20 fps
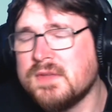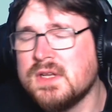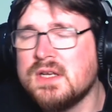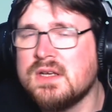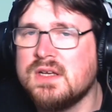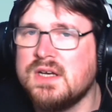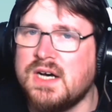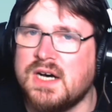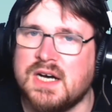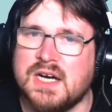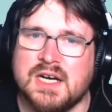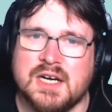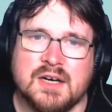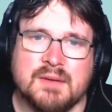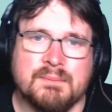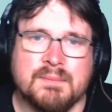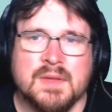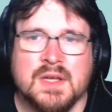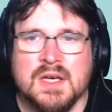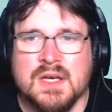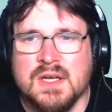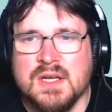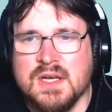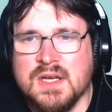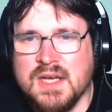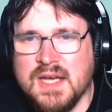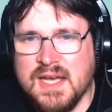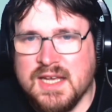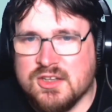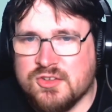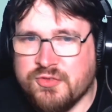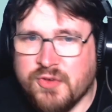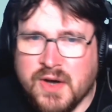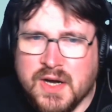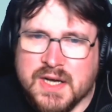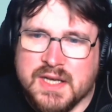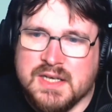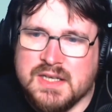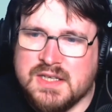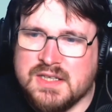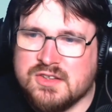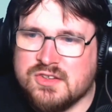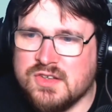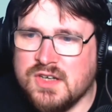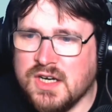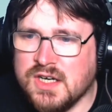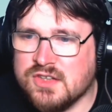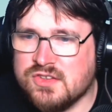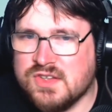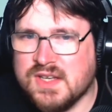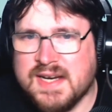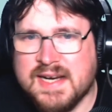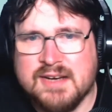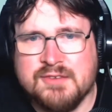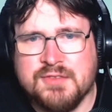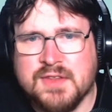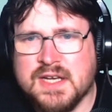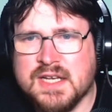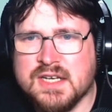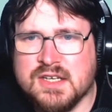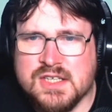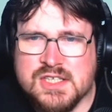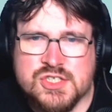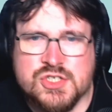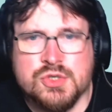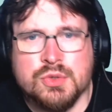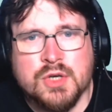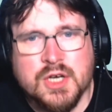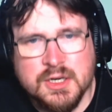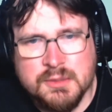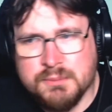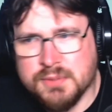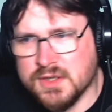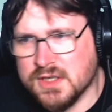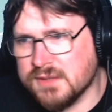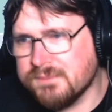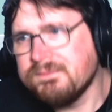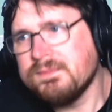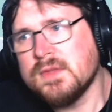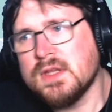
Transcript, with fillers: um, it's fine. It's nice to have that additional company.